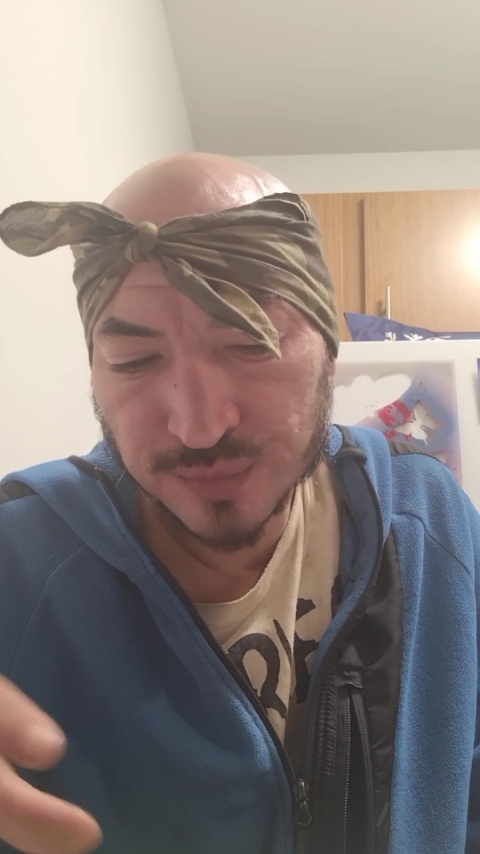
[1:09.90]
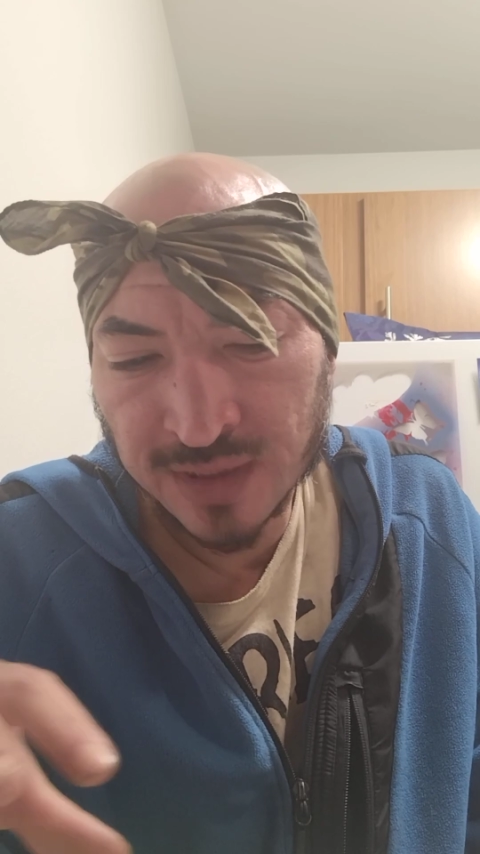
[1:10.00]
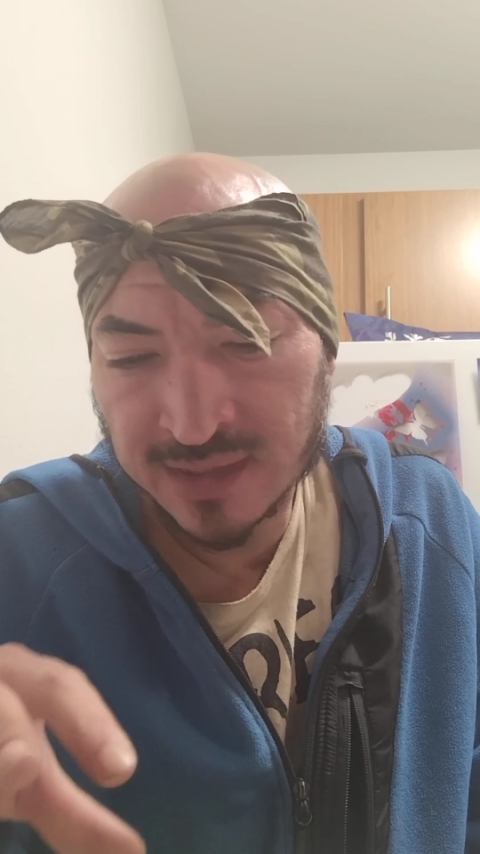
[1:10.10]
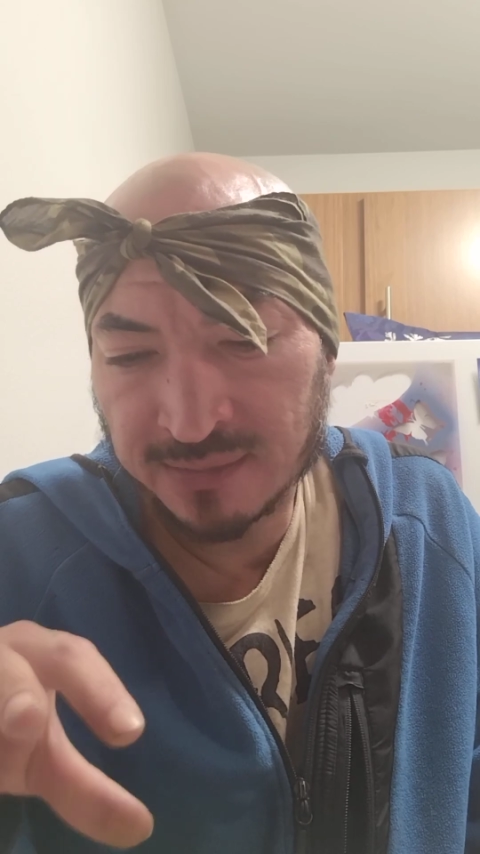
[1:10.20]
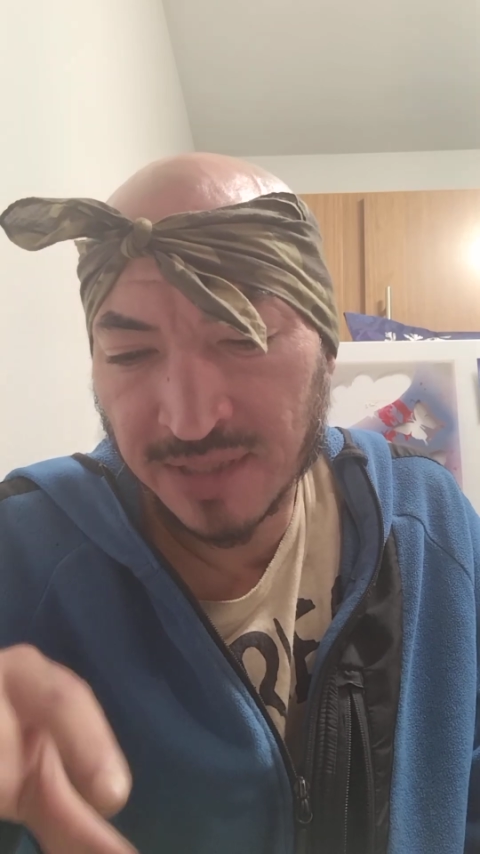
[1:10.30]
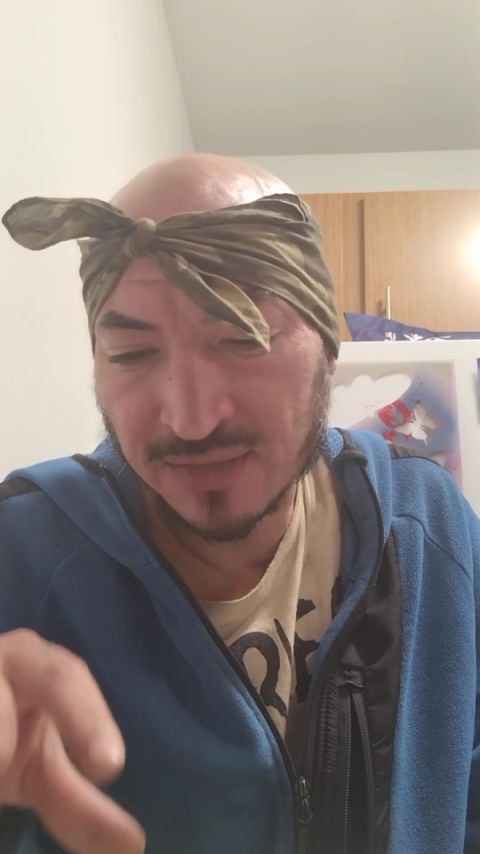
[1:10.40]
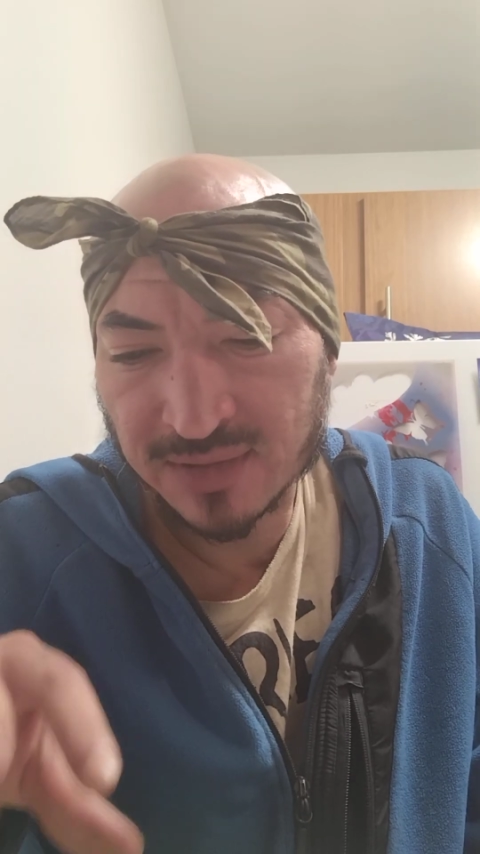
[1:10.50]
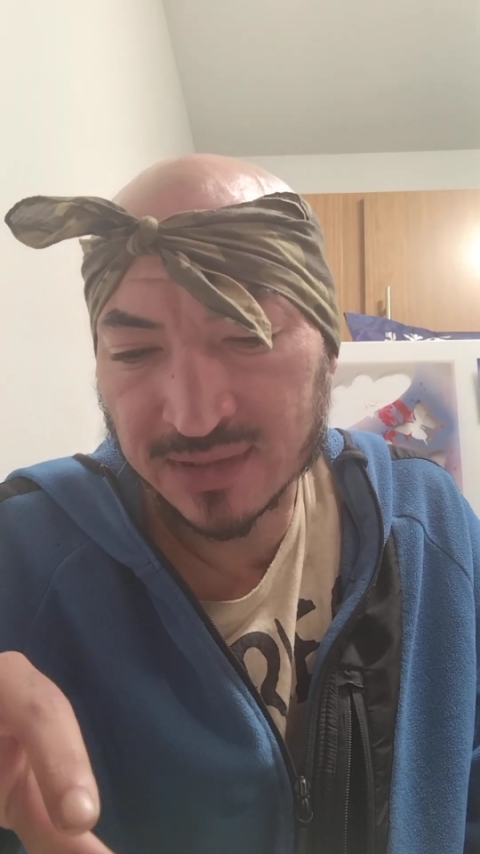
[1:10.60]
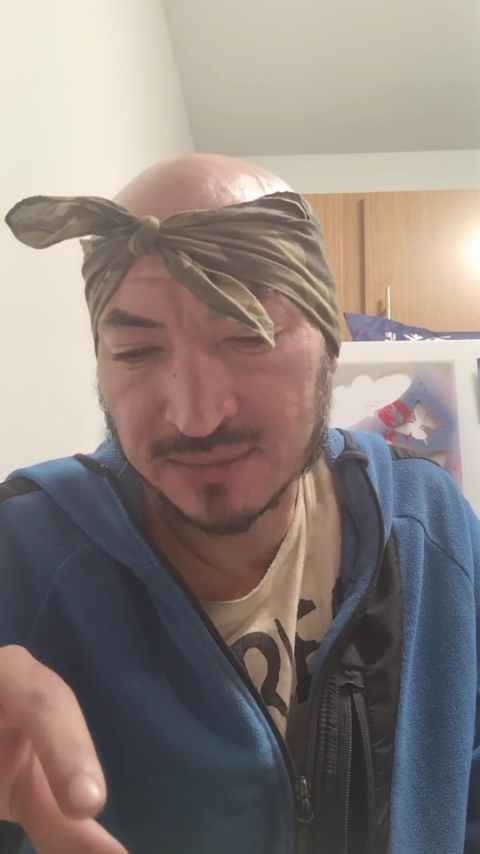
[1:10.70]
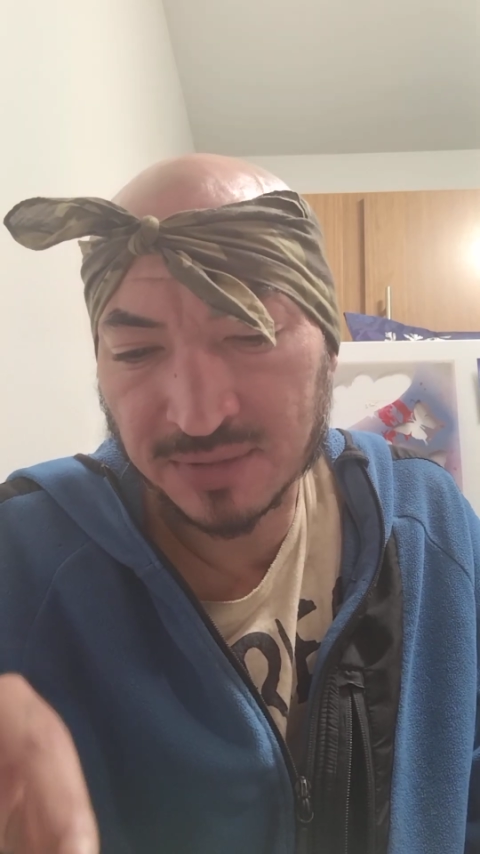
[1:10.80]

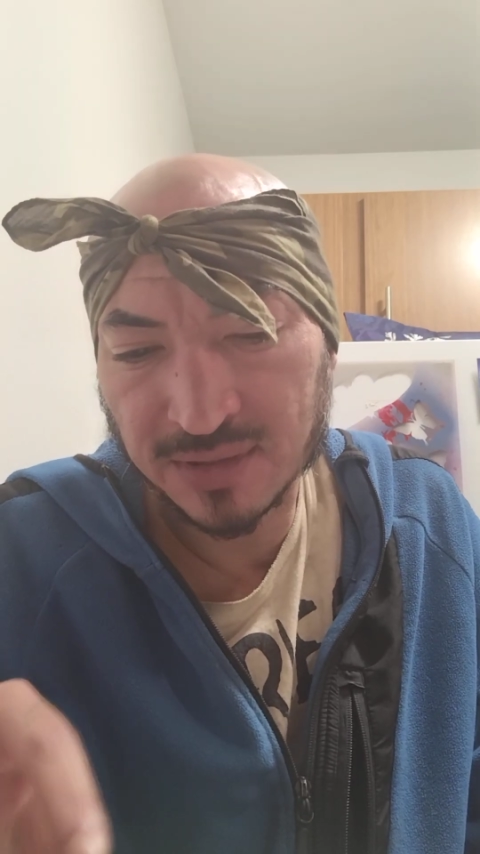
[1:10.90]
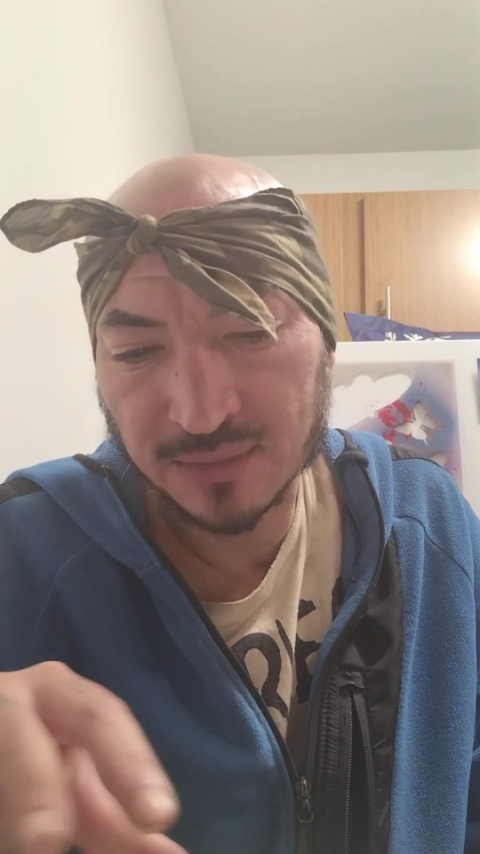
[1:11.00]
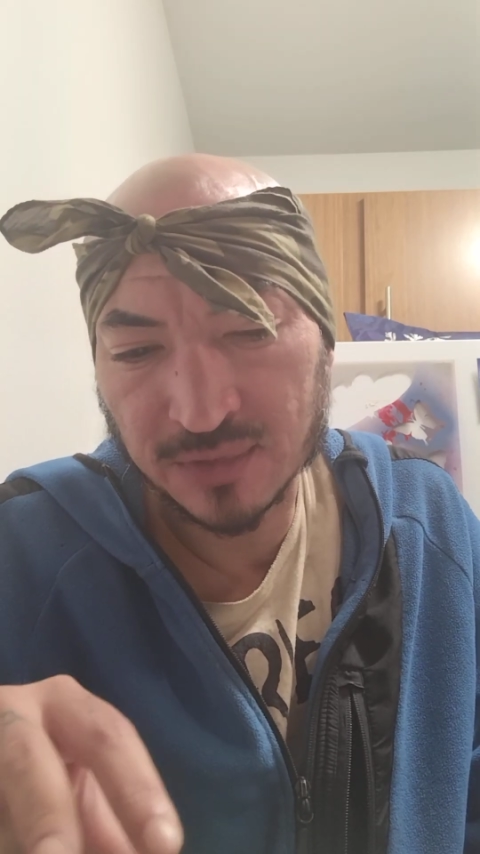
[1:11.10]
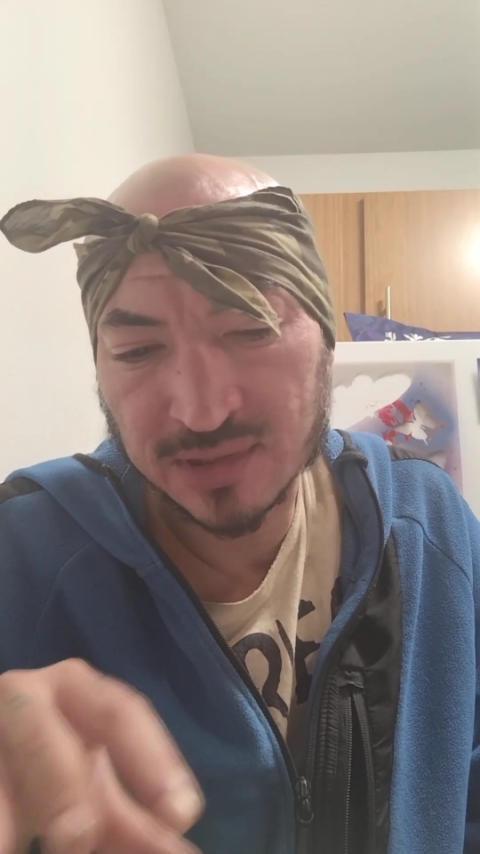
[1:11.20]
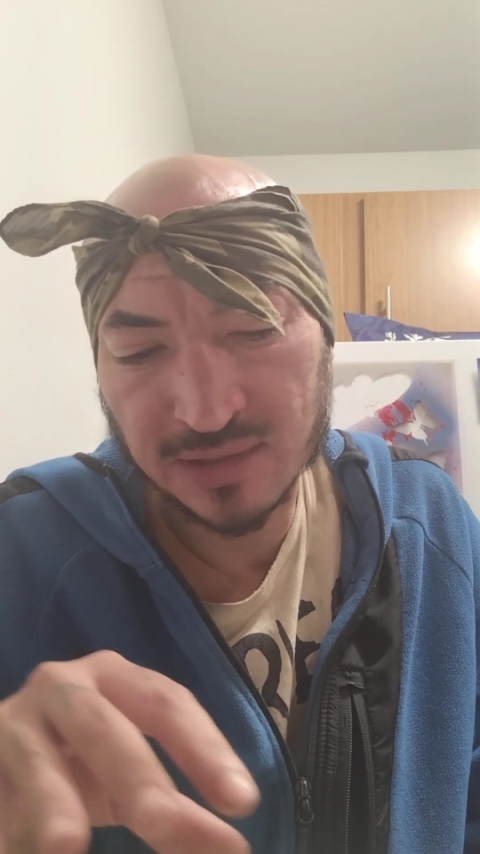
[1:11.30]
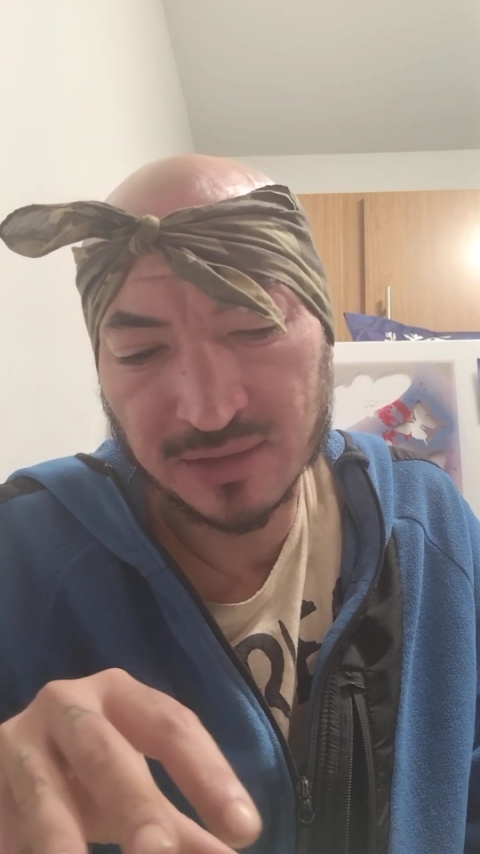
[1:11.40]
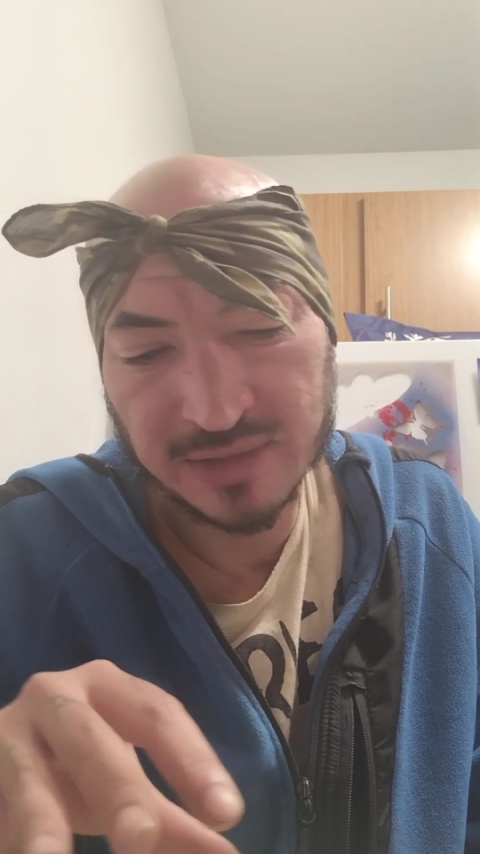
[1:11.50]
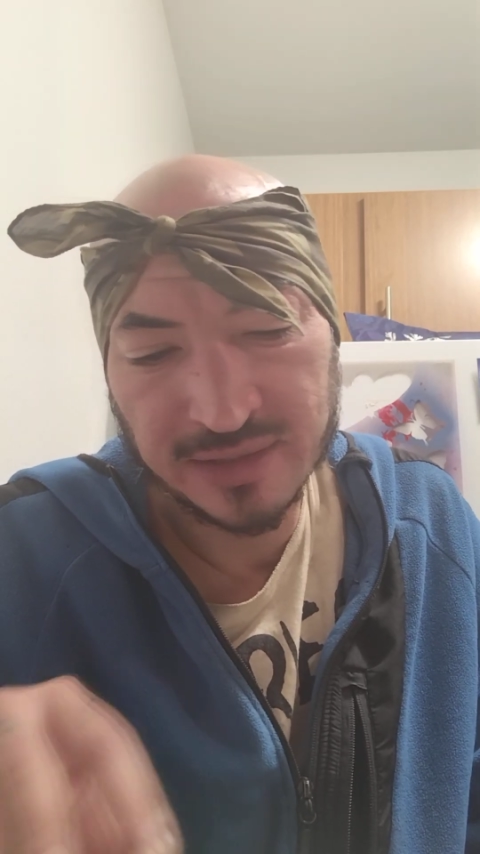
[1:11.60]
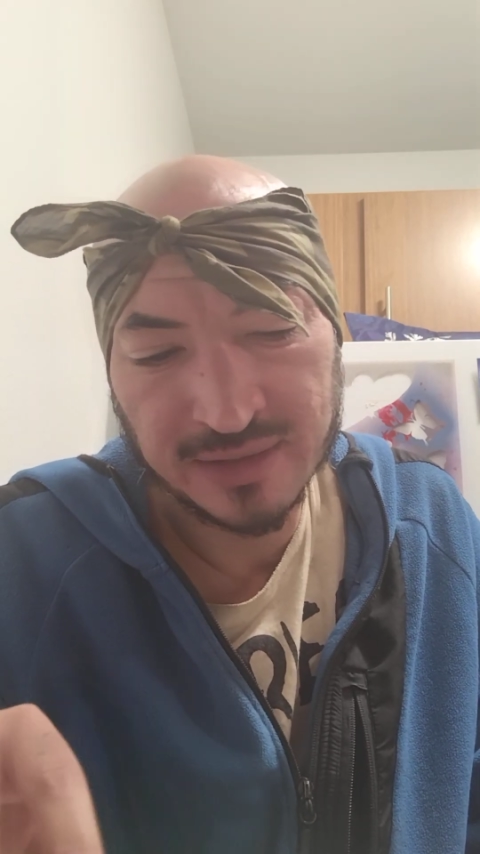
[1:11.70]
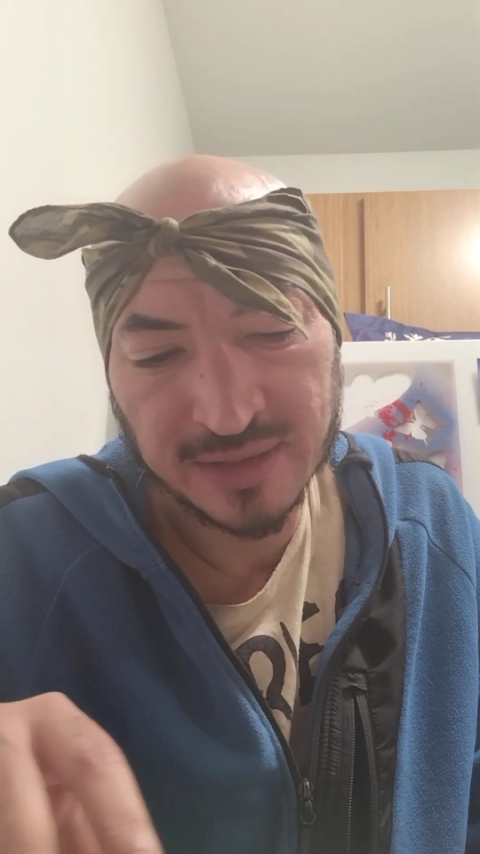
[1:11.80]
expounding upon what's already